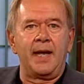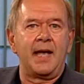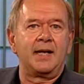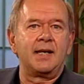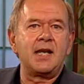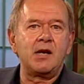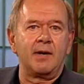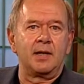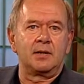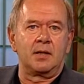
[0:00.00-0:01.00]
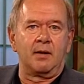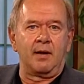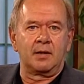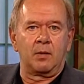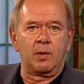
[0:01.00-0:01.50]
and adhering to the
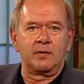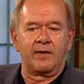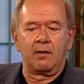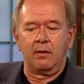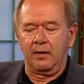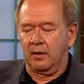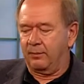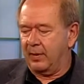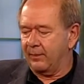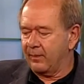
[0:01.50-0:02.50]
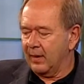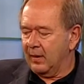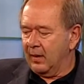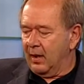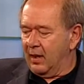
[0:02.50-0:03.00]
antiretroviral therapy.
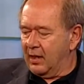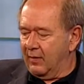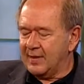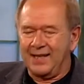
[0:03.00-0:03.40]
There is a